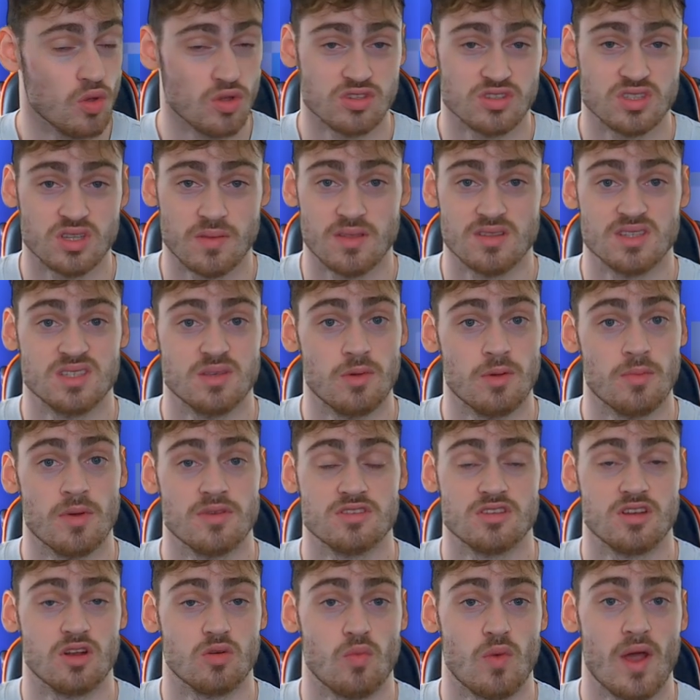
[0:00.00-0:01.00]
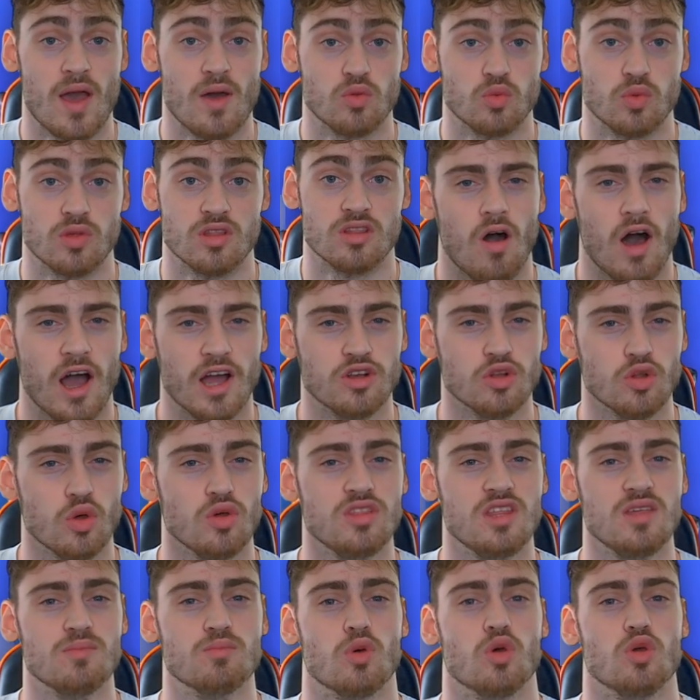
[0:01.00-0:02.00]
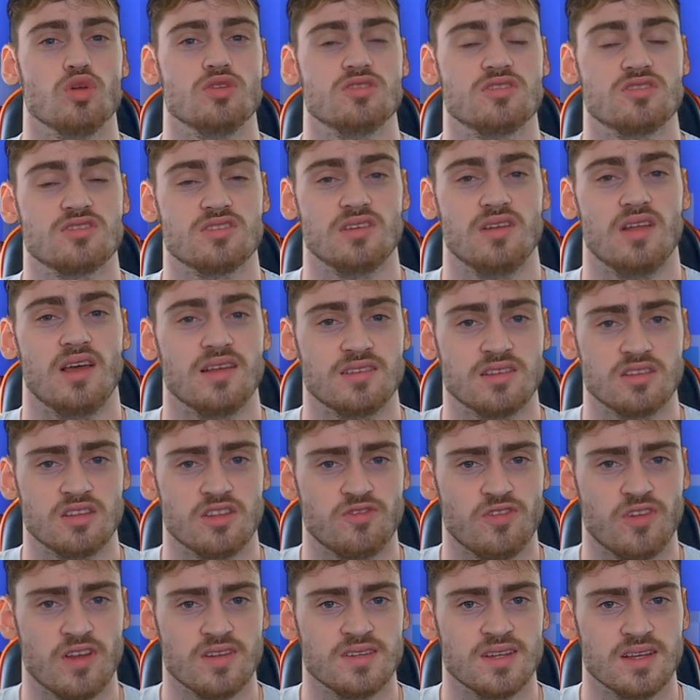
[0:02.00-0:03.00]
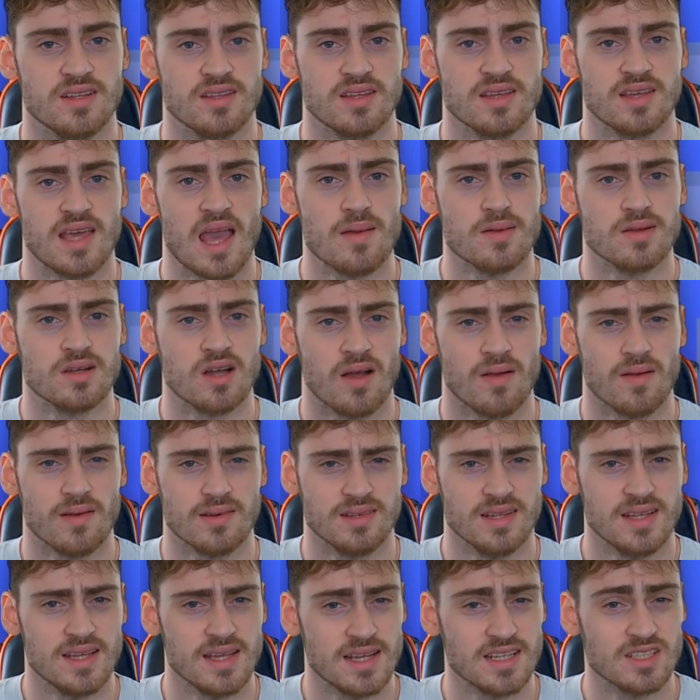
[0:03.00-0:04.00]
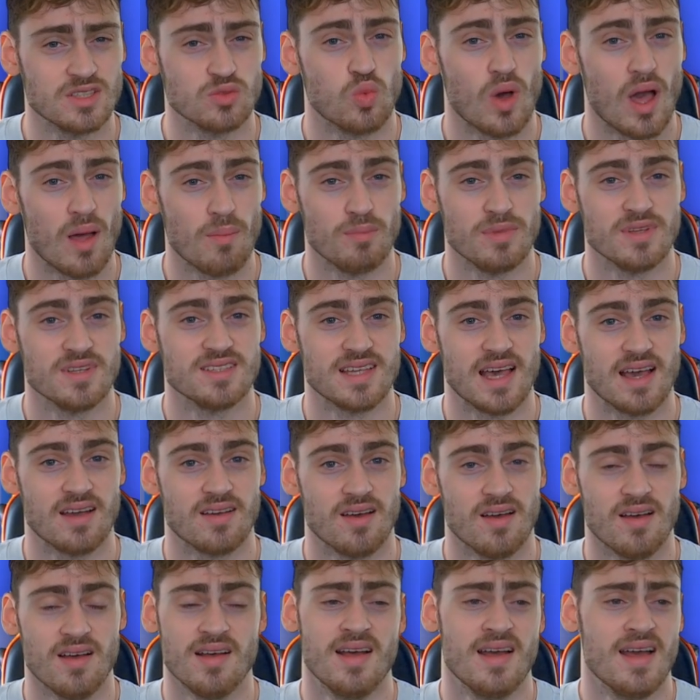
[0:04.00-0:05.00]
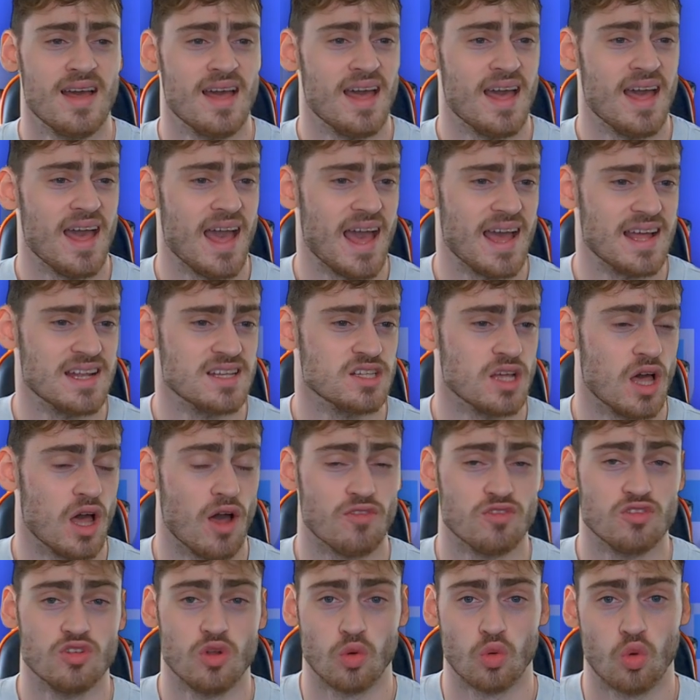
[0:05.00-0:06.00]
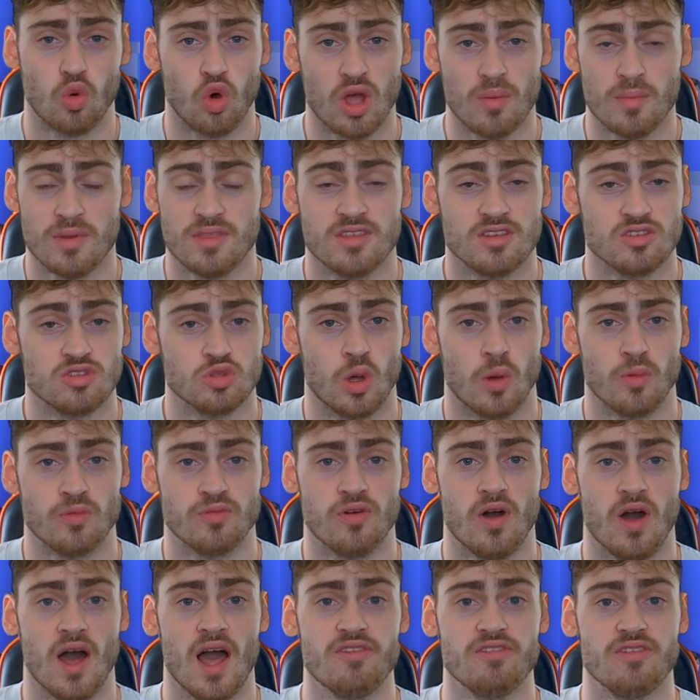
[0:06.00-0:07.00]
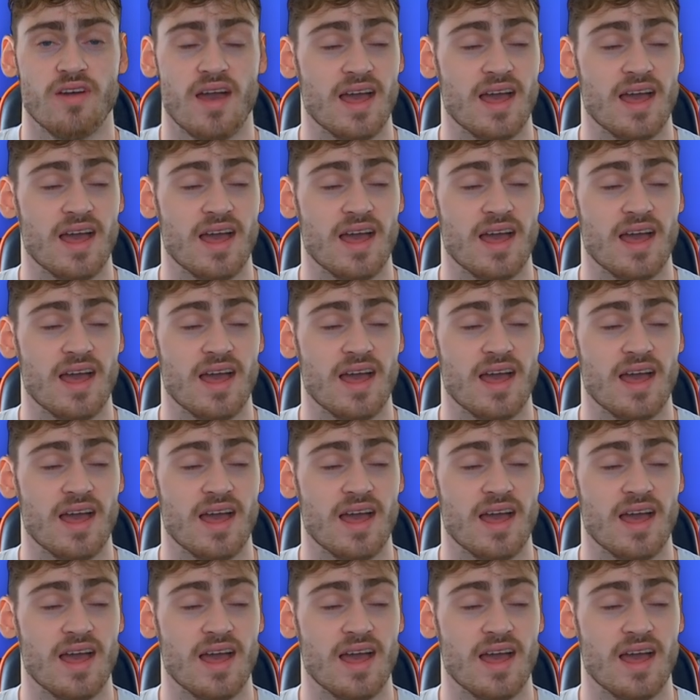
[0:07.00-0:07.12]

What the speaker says: something to be messing around with. I know the most selected defender in the game currently is Wan-Bissaka, and I've not got him in this top 5.